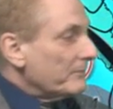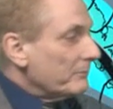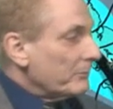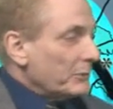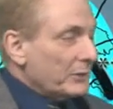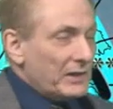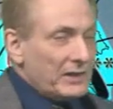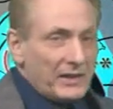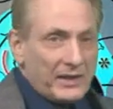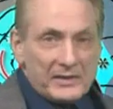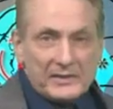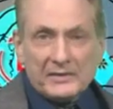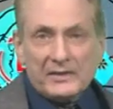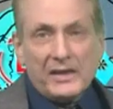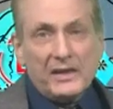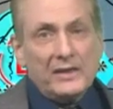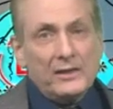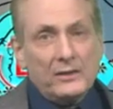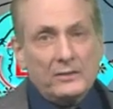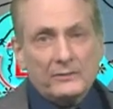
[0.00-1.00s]
Pretty nice
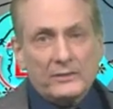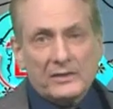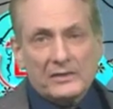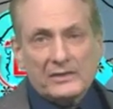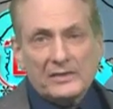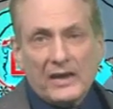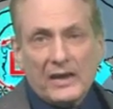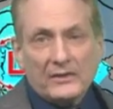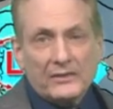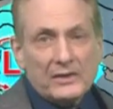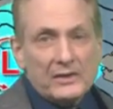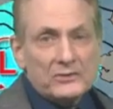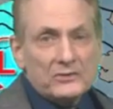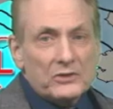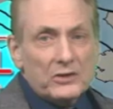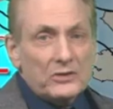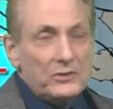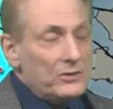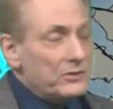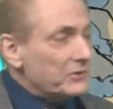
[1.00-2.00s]
day here over the southeast
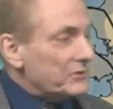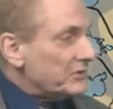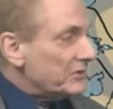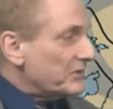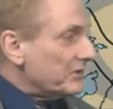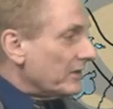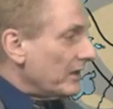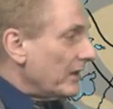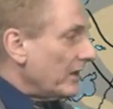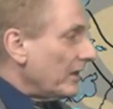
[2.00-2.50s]
coast.